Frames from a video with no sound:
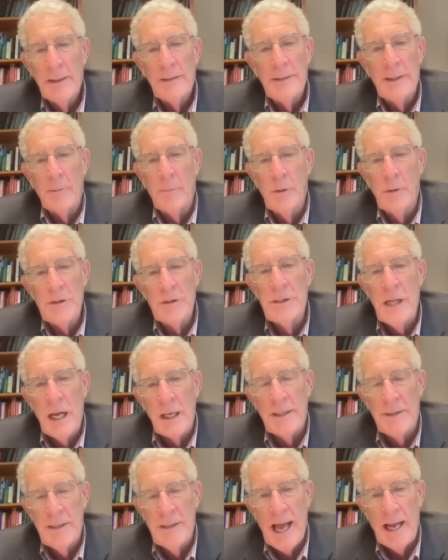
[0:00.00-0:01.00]
There was none
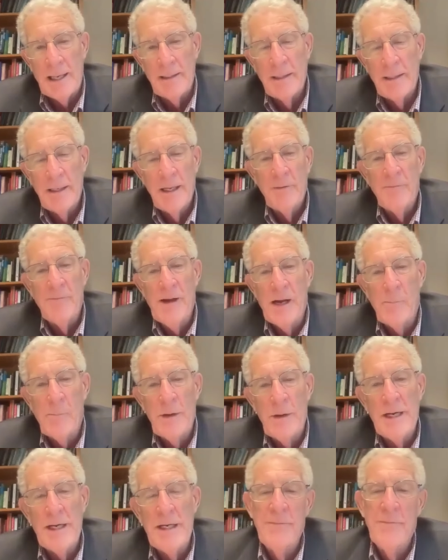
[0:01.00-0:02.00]
of that. In fact, we
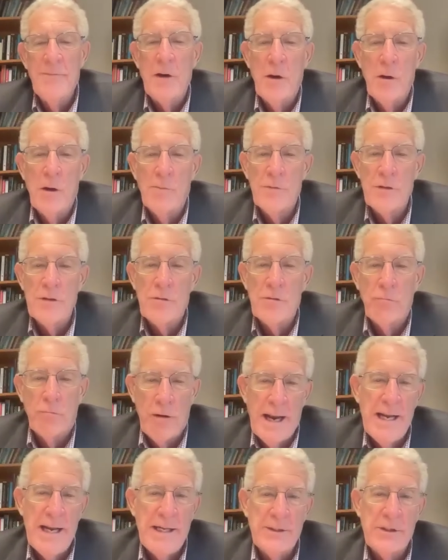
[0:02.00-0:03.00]
didn't even harvest
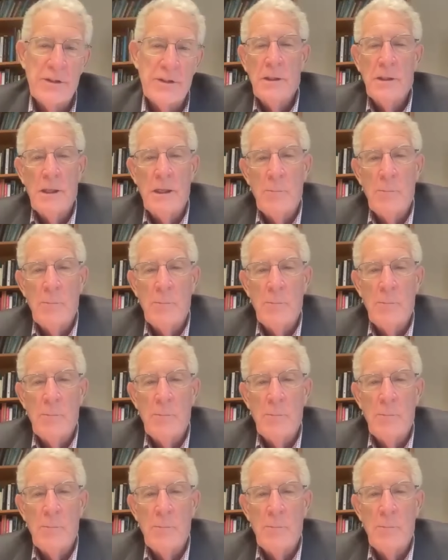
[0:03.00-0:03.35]
grains.